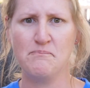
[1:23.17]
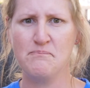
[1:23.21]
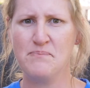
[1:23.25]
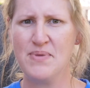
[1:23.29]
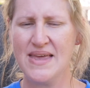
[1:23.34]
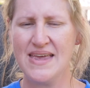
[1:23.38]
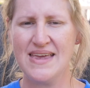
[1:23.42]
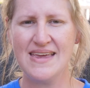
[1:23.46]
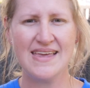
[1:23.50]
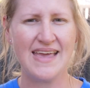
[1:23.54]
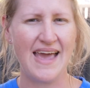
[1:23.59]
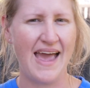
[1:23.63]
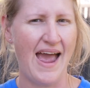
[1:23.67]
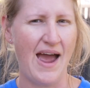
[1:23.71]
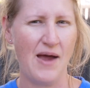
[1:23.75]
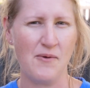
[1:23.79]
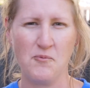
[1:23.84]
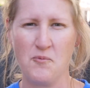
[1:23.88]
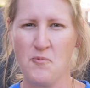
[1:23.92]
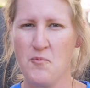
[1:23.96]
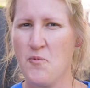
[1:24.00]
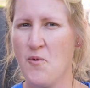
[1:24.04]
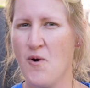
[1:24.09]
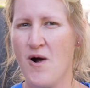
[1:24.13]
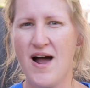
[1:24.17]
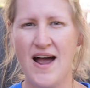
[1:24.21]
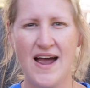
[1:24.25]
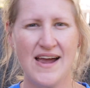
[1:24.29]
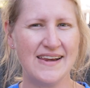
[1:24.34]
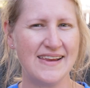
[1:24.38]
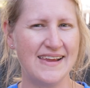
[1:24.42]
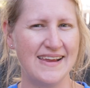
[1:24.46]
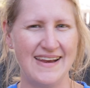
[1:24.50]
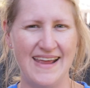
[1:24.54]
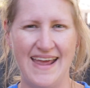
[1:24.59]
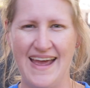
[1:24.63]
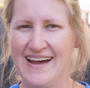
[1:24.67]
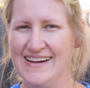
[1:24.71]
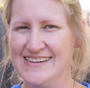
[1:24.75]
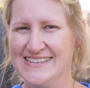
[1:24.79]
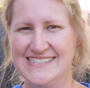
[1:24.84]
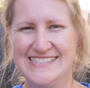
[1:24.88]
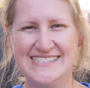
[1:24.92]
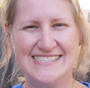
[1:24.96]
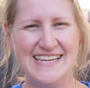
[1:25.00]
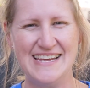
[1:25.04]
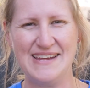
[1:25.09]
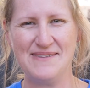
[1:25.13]
big and wide and how
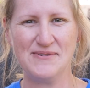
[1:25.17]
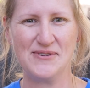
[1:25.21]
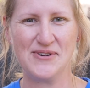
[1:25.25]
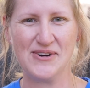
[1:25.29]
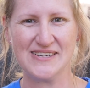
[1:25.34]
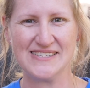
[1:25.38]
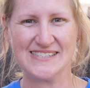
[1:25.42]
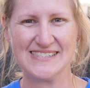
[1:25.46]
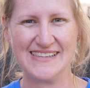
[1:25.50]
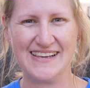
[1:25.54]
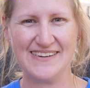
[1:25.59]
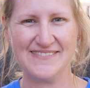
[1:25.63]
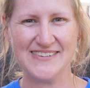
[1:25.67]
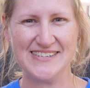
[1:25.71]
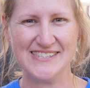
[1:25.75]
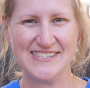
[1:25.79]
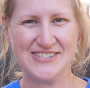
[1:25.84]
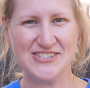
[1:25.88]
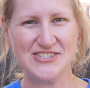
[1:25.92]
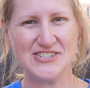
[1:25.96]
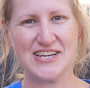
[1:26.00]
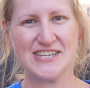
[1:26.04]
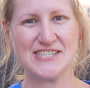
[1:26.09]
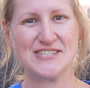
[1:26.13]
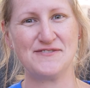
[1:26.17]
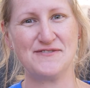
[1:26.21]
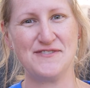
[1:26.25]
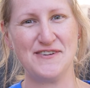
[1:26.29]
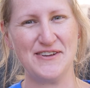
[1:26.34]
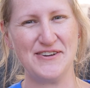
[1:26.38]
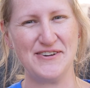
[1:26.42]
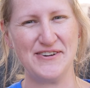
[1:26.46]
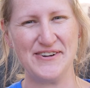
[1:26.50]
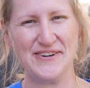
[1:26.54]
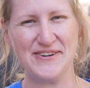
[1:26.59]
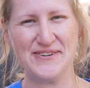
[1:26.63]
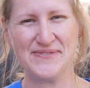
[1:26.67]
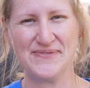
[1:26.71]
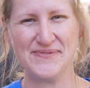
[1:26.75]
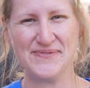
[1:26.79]
deep God's love is just for you.